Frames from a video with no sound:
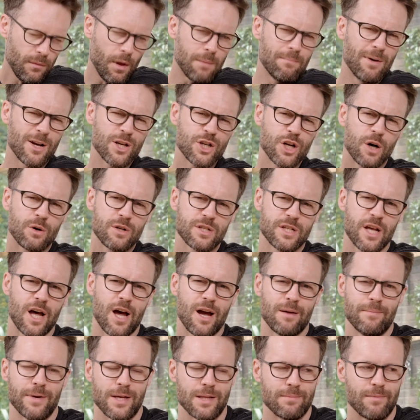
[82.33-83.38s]
My shoulders are
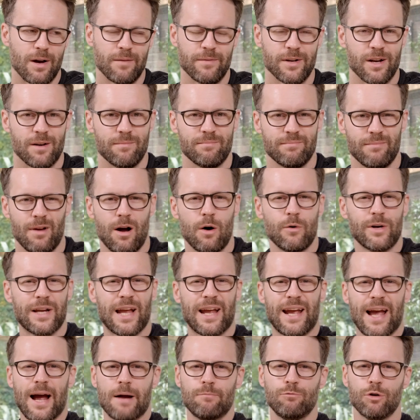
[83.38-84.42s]
hurting me at the moment. I'm holding a
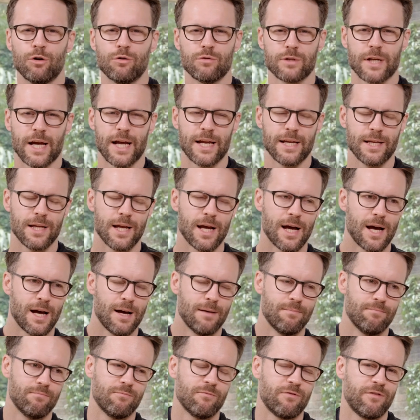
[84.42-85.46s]
camera all day, and
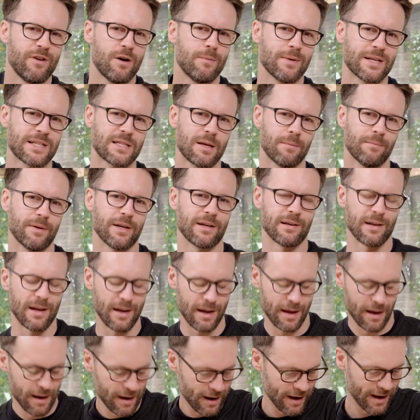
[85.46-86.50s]
um, filming something,
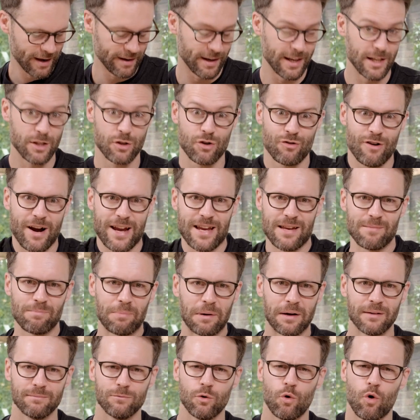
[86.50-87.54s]
uh, and it's great,
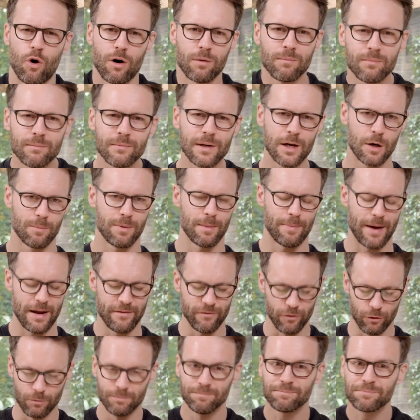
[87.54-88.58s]
but oh, a little bit
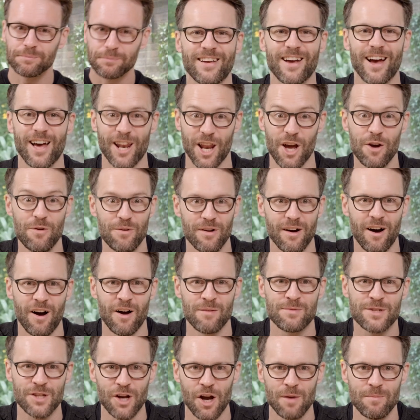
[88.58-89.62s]
painful. Hello,
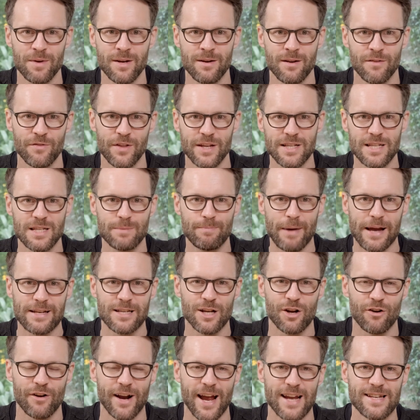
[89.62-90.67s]
I'm Simon, this is Better
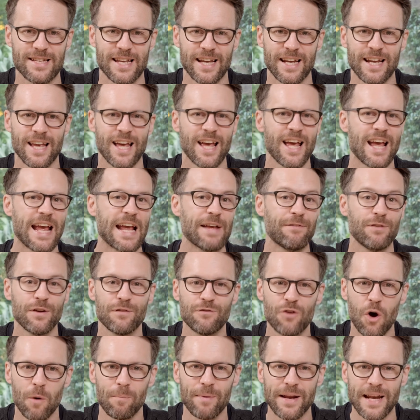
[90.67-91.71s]
Creating. If you've
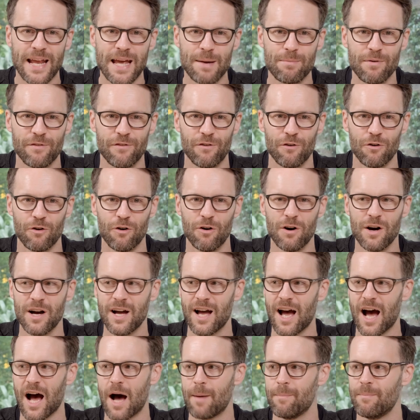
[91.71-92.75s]
not been here before,
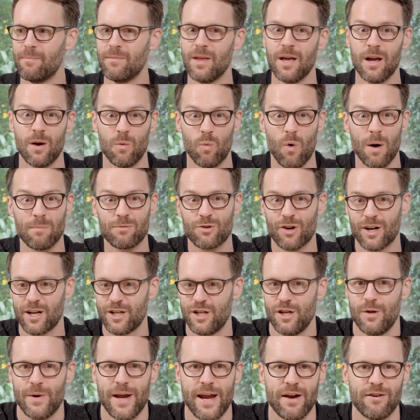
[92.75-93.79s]
um, what I'm trying to
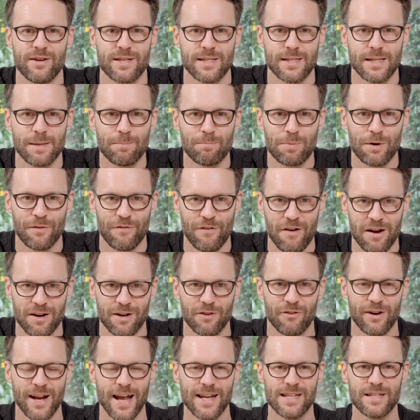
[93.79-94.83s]
do here is simplify
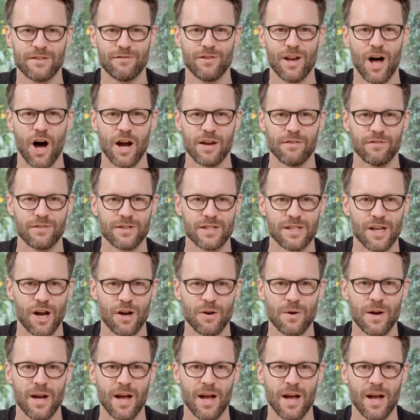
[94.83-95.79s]
creative life. So